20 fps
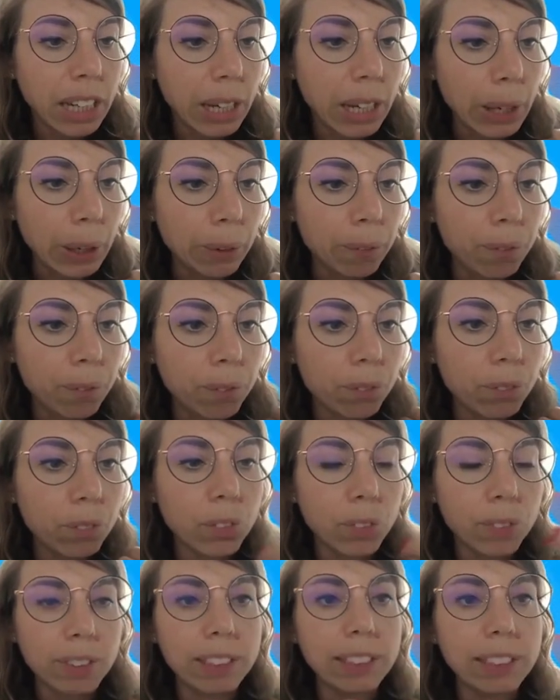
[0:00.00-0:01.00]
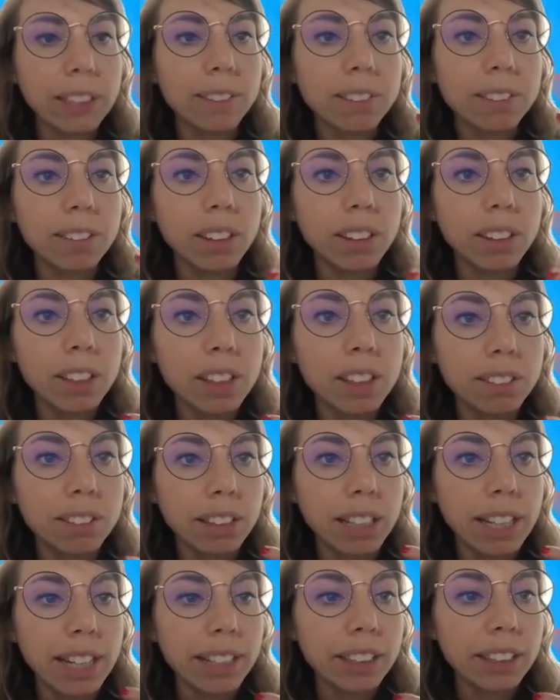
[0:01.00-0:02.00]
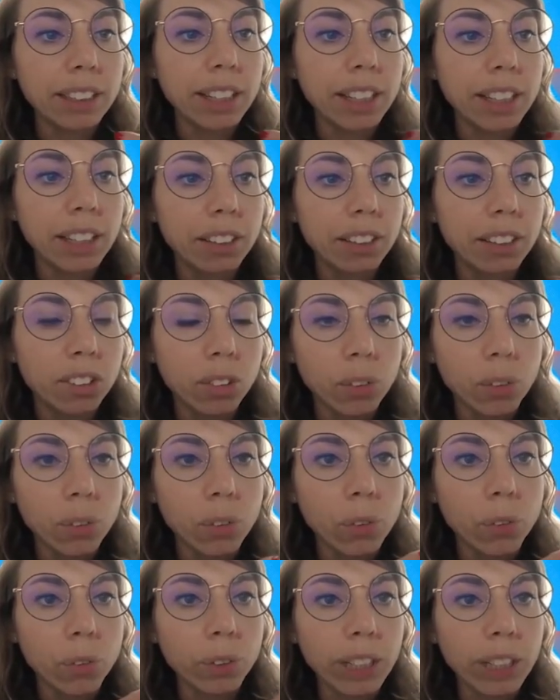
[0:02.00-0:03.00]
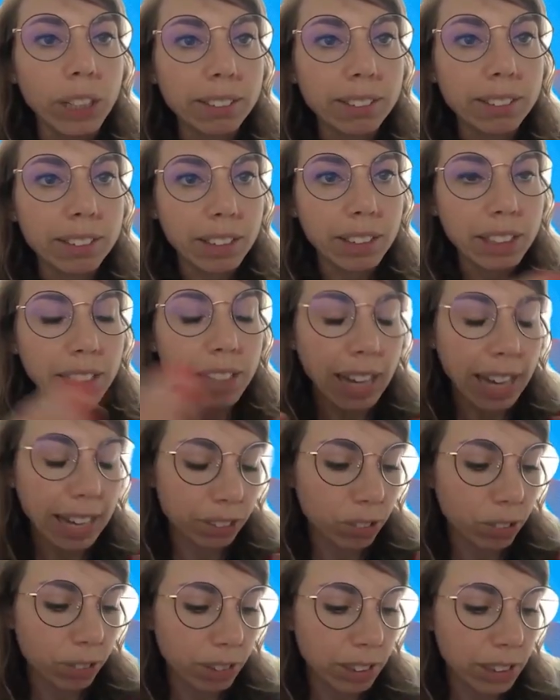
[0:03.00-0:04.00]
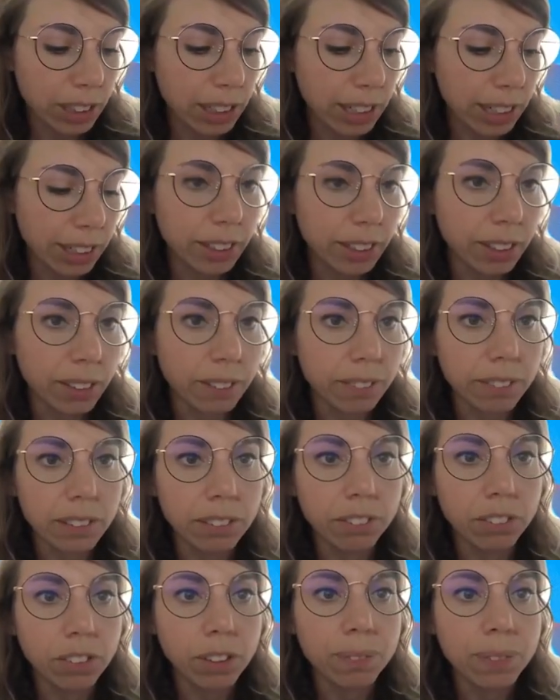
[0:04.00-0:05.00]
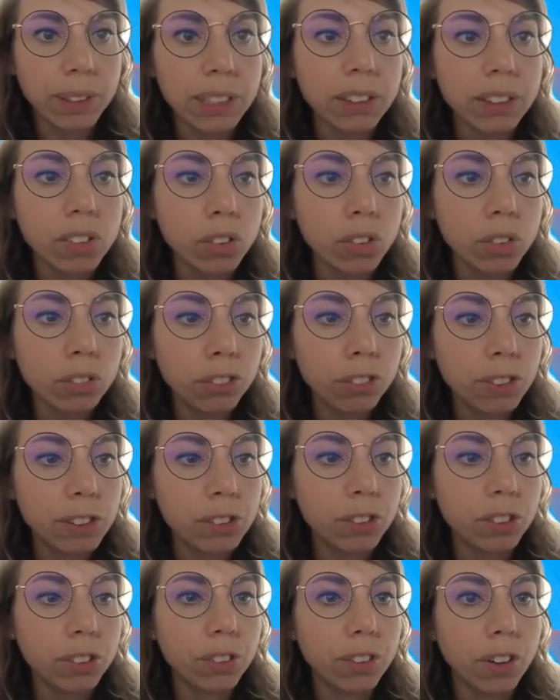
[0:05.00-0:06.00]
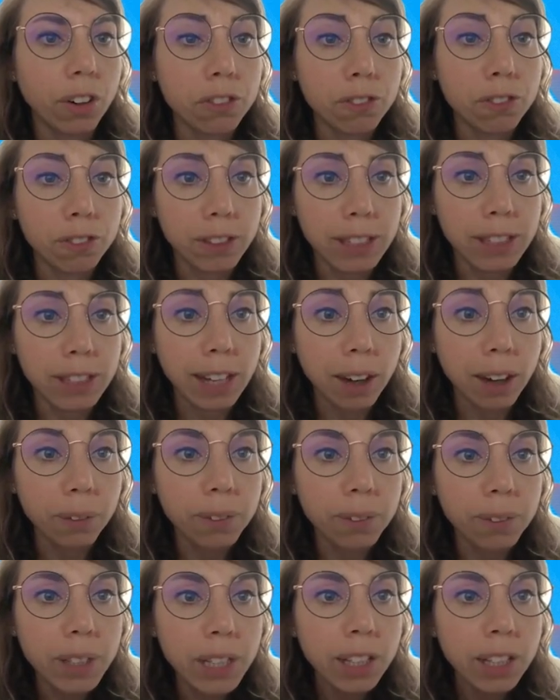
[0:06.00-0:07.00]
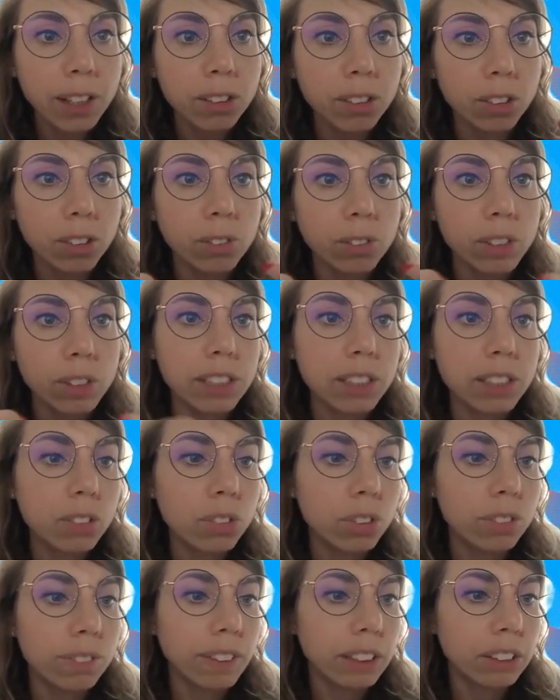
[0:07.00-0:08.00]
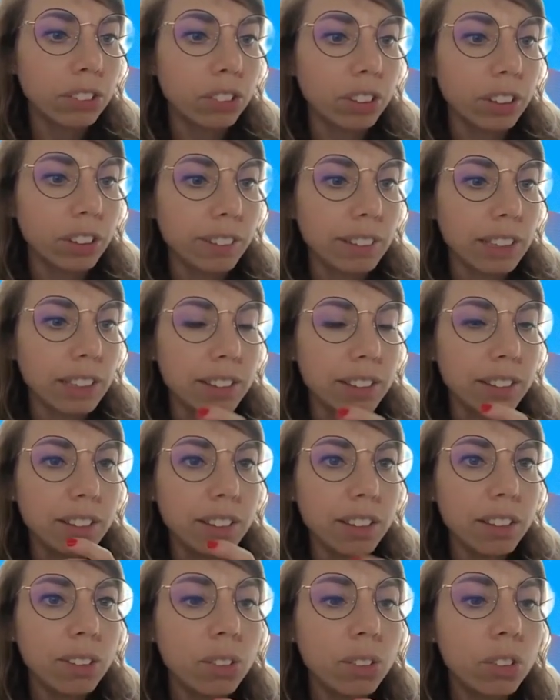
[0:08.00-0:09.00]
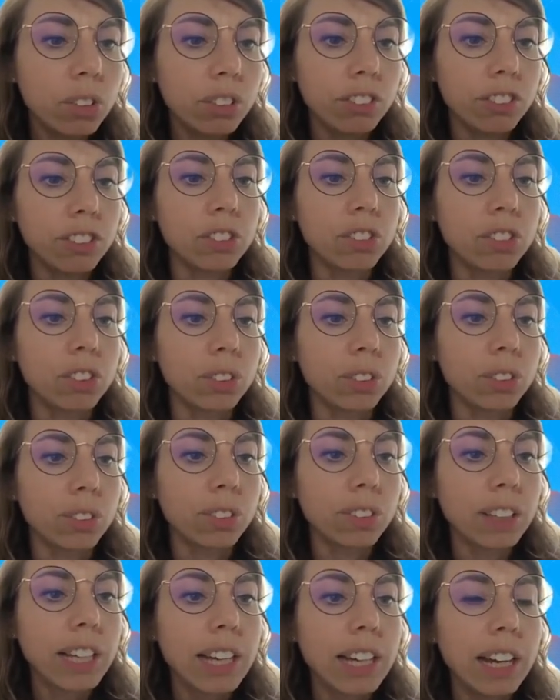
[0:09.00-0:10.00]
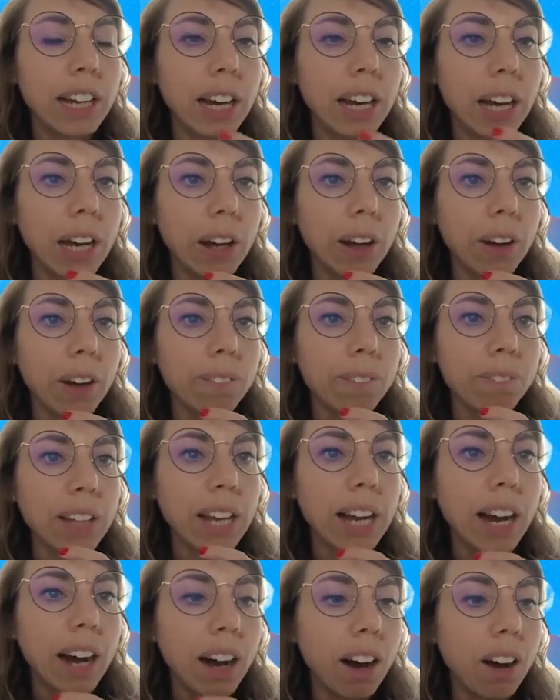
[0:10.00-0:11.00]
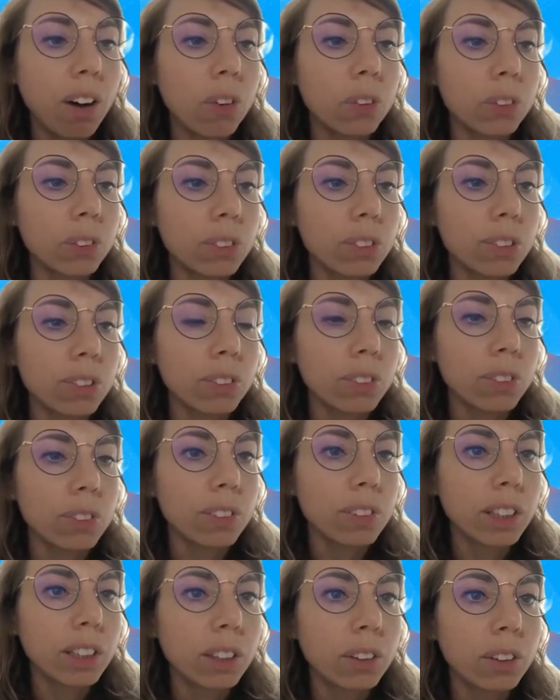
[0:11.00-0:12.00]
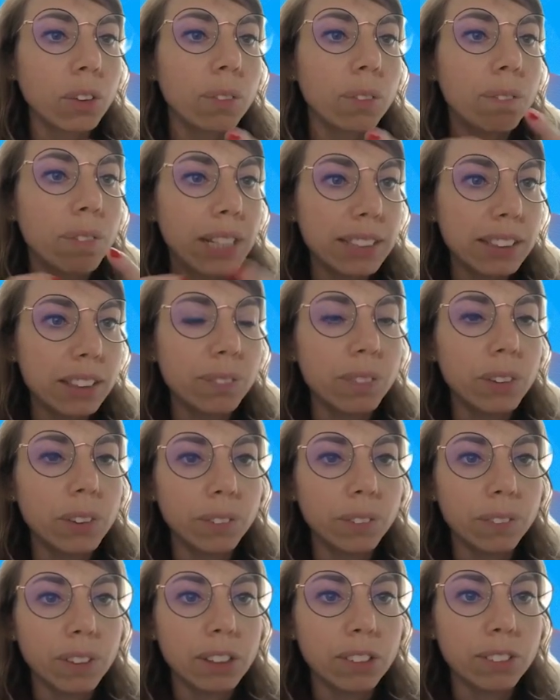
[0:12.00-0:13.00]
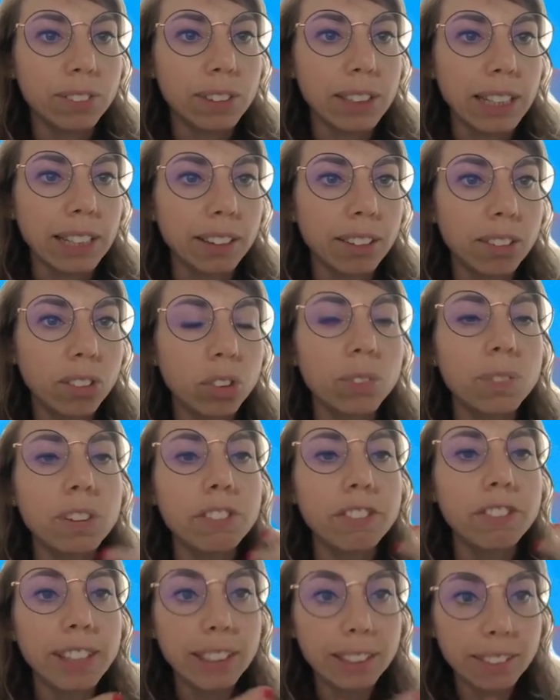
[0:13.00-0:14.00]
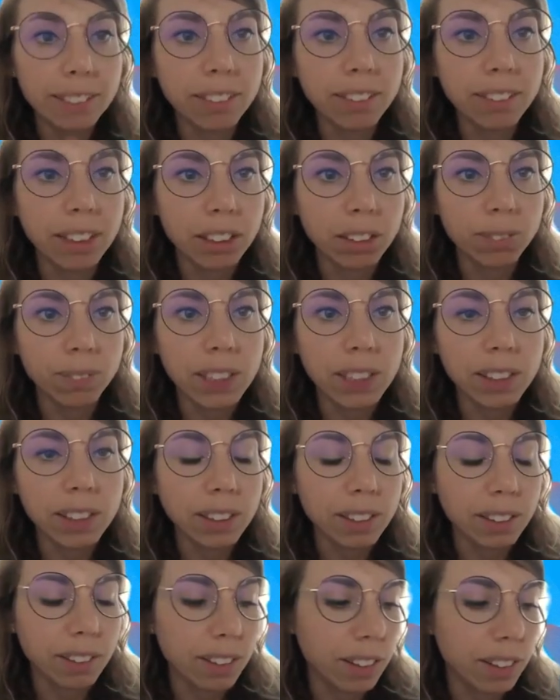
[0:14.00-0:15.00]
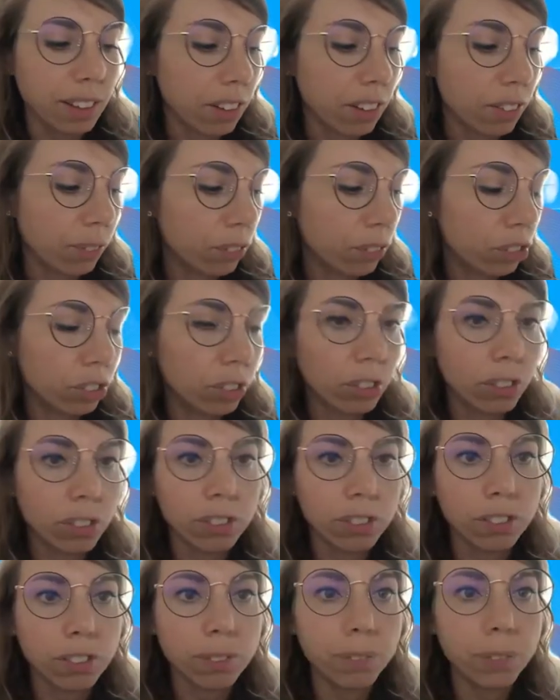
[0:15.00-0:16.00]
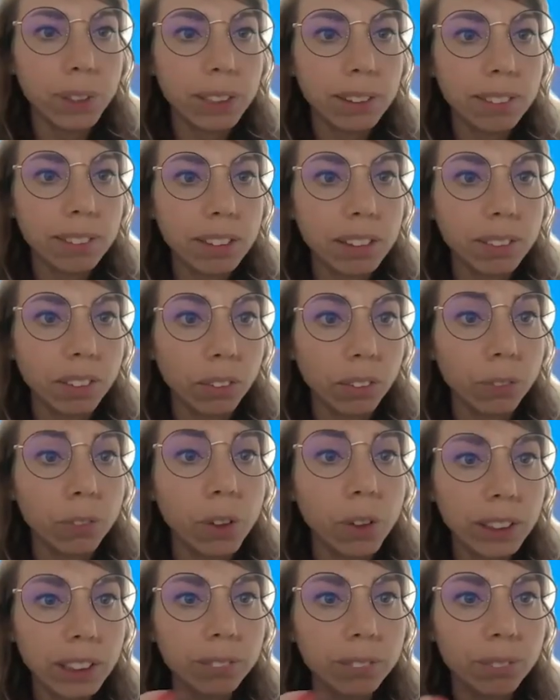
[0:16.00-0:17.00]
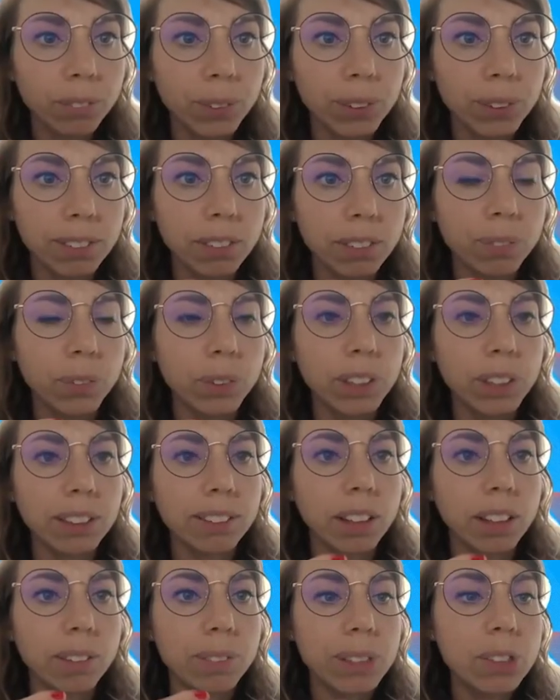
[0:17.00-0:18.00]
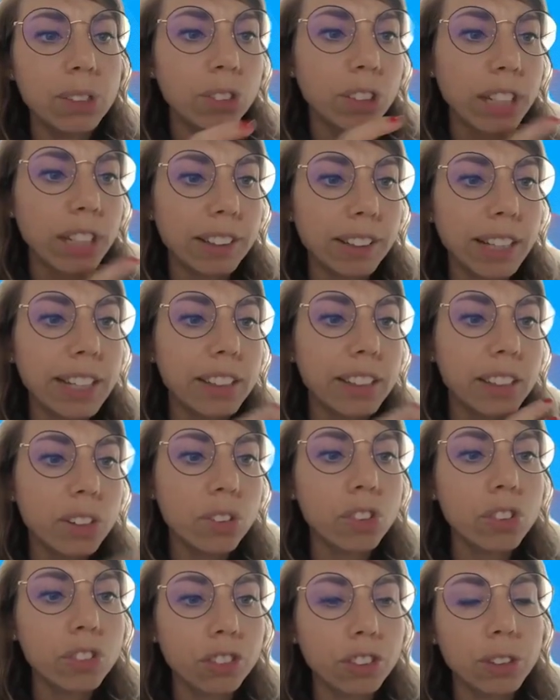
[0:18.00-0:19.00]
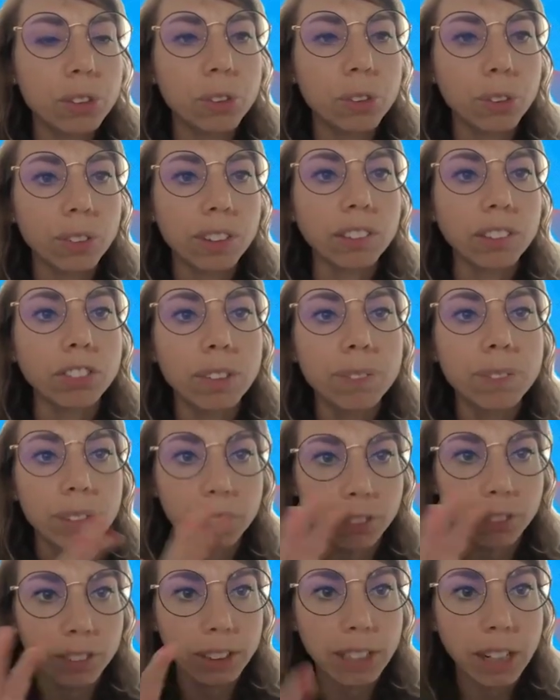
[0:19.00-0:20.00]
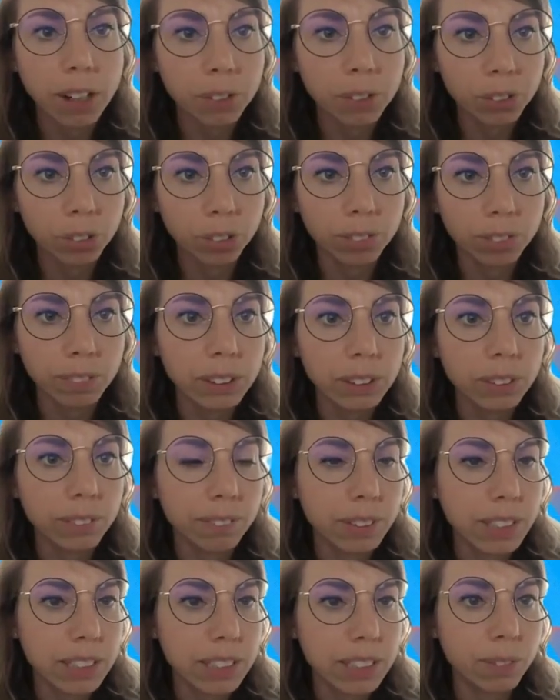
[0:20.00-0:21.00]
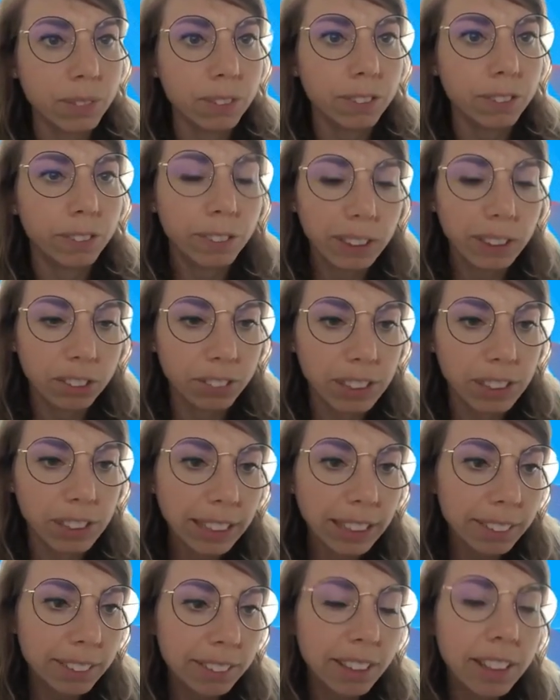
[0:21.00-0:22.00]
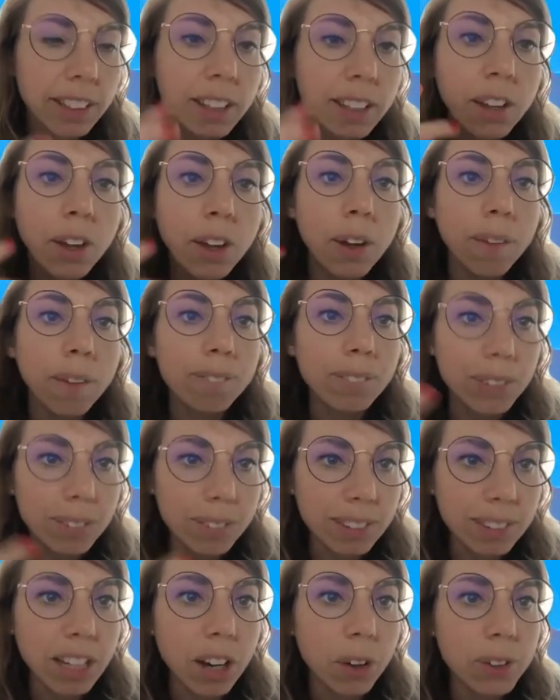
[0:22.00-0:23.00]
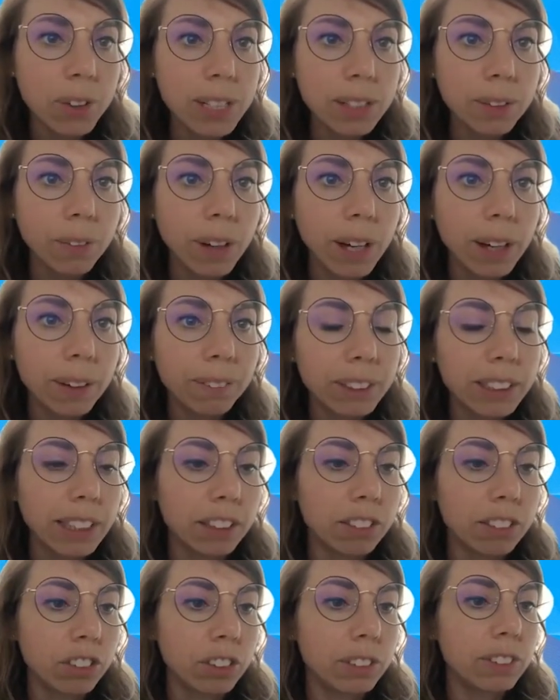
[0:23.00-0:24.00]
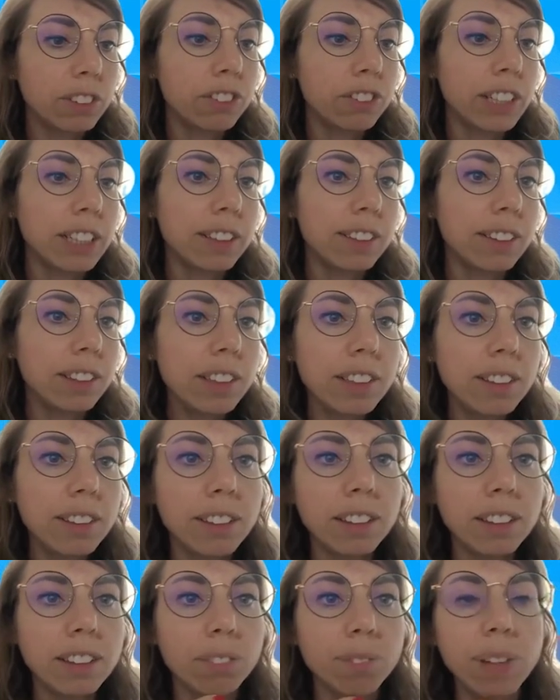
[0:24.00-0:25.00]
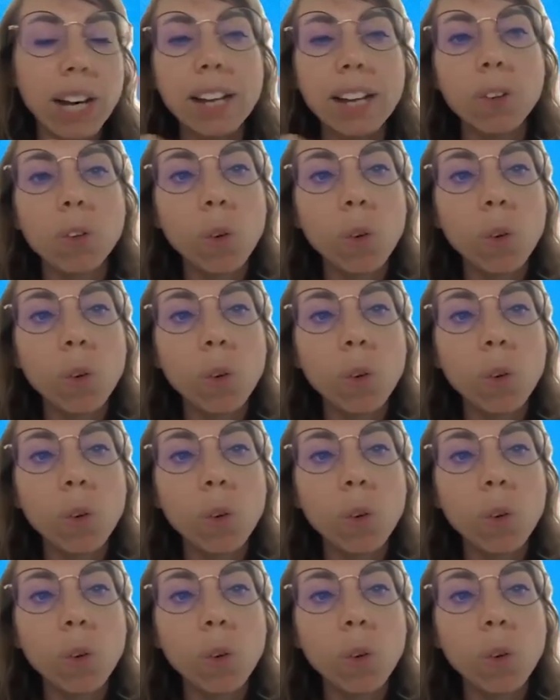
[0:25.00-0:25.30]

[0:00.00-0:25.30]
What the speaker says: The second thing is so we are still actually developing new feature on vNow. So we need to make sure that these new features are also compatible with vNext. To be fair, this has been sort of a working principle established that any new feature developed on vNow should be compatible with vNext. But the only way we can verify this is by